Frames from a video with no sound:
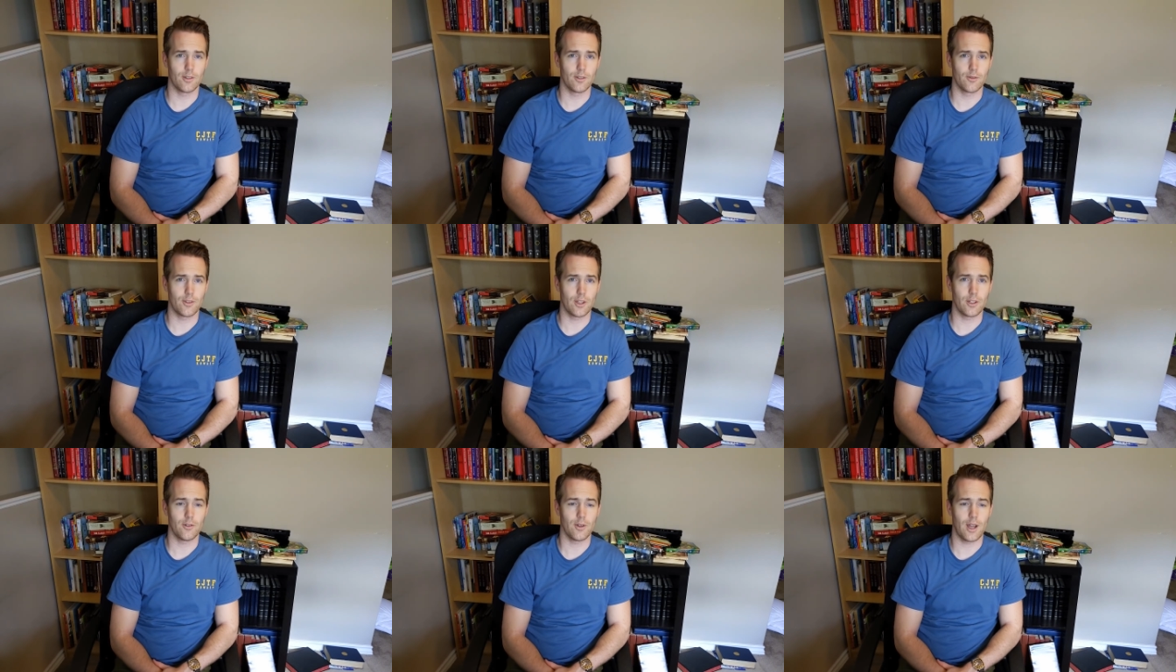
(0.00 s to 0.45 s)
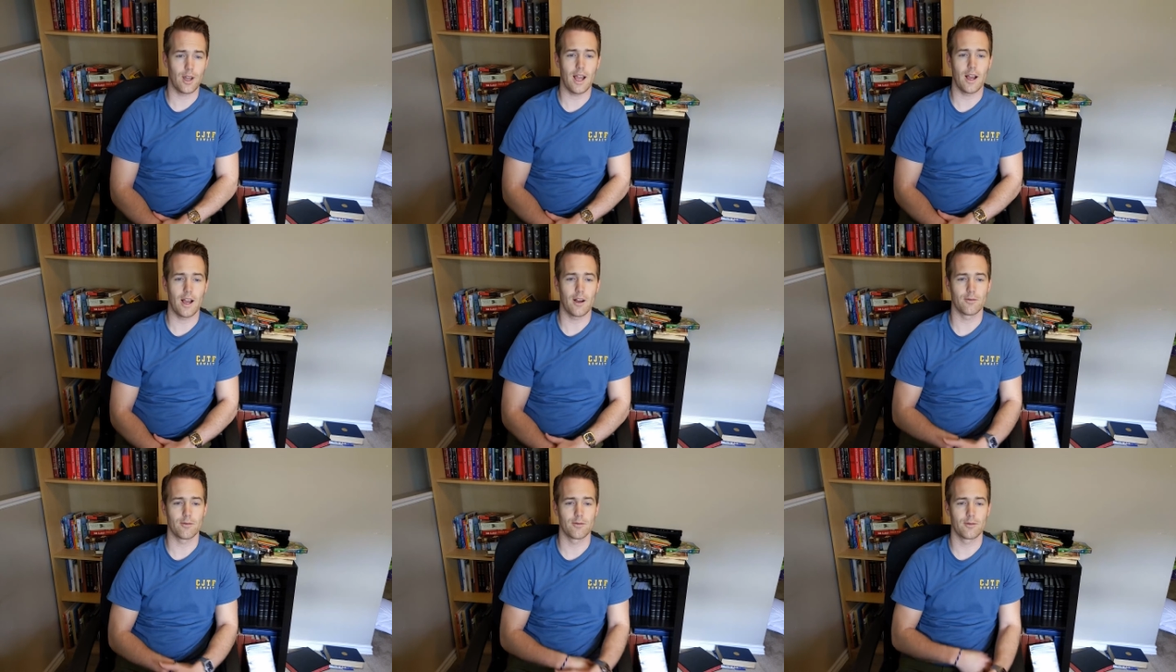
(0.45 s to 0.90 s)
then you
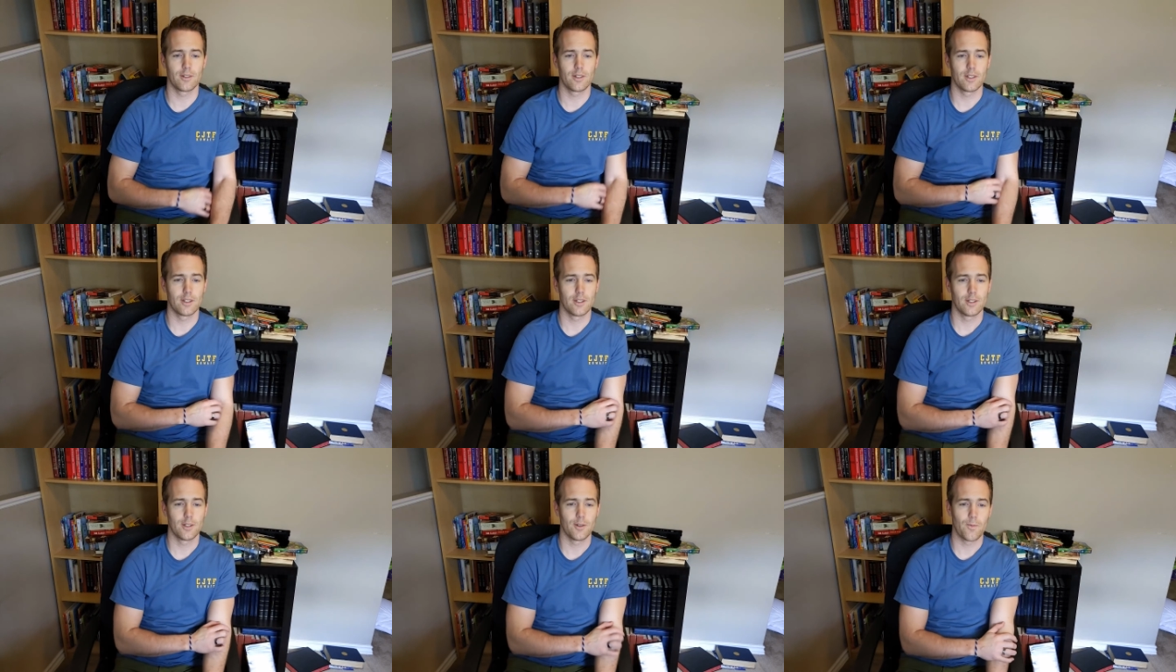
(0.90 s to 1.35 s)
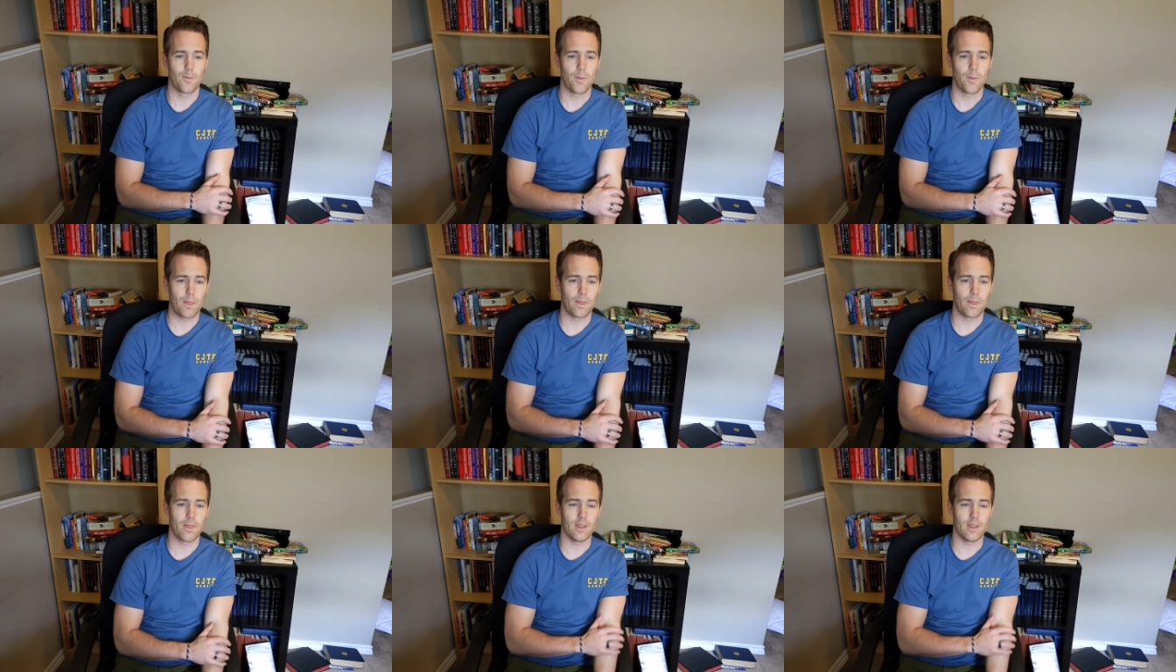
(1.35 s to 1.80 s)
have
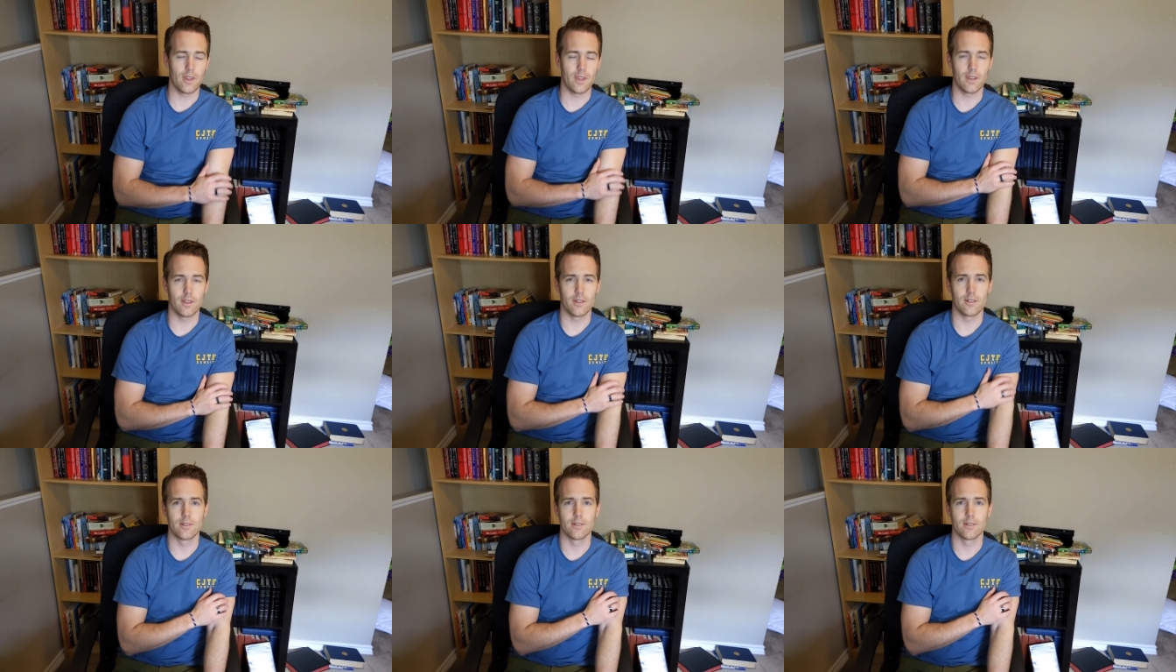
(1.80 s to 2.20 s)
the